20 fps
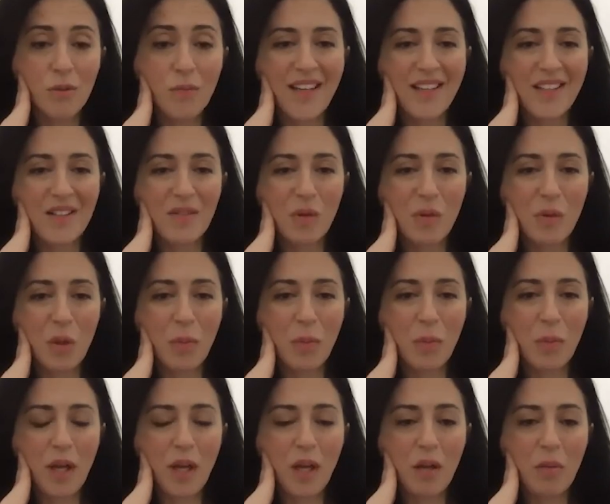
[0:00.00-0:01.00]
and we will
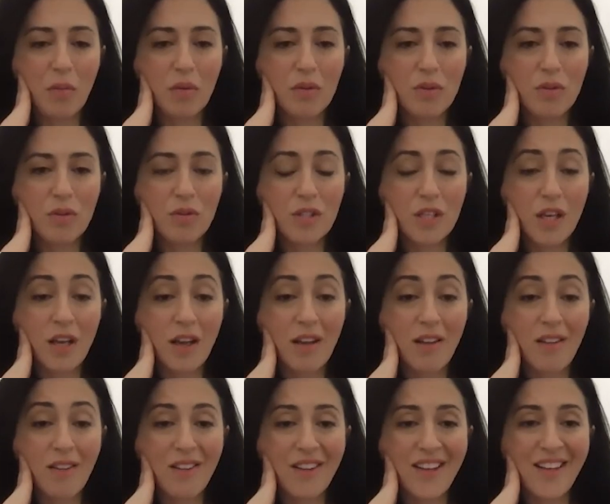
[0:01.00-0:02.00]
be able to
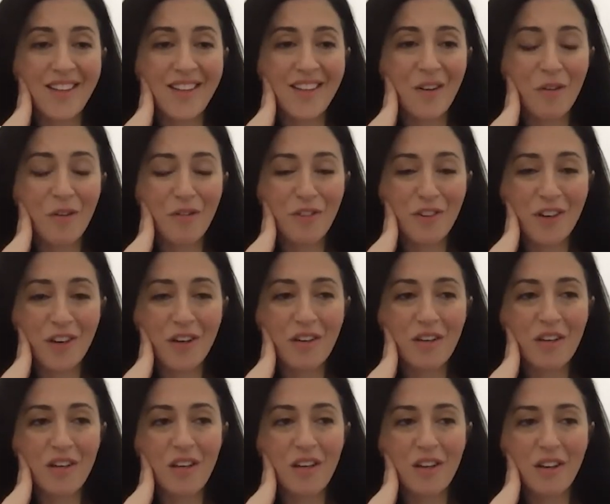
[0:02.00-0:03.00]
scale and offer
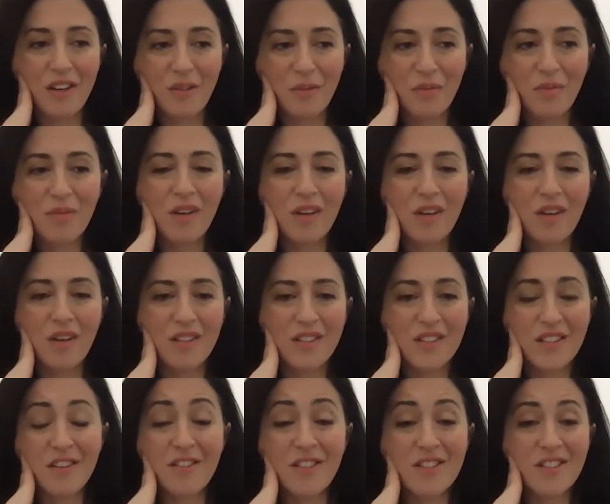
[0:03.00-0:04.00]
our
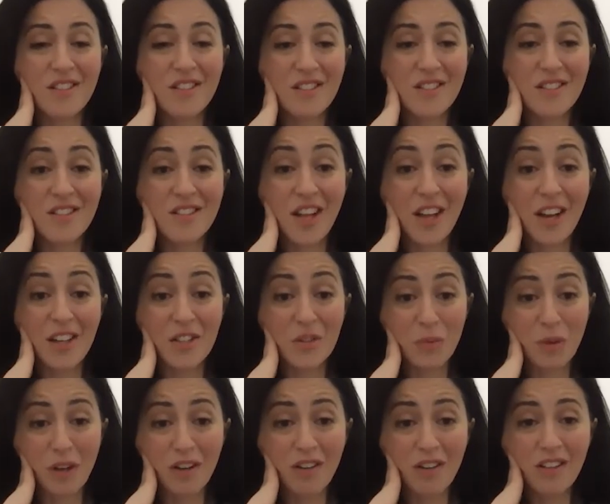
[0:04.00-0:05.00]
services there as
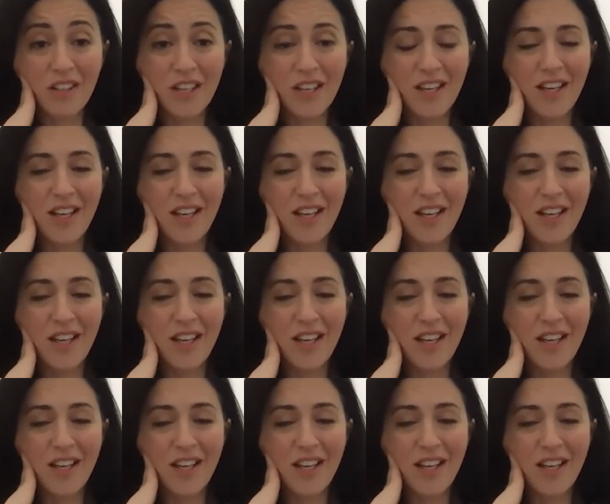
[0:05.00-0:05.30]
well,